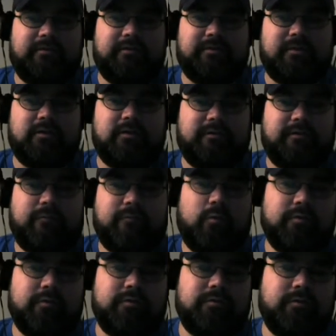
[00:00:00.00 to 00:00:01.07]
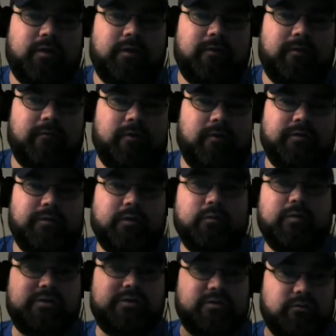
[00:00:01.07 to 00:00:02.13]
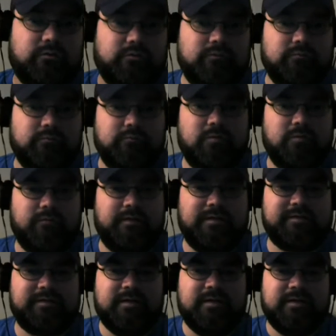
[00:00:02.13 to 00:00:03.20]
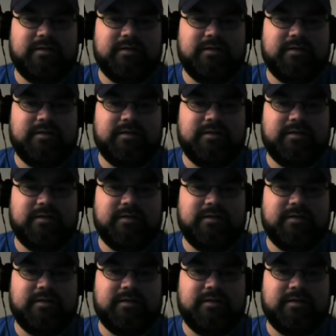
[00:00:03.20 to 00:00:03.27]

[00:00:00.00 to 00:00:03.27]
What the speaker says: third and fourth of the original movies,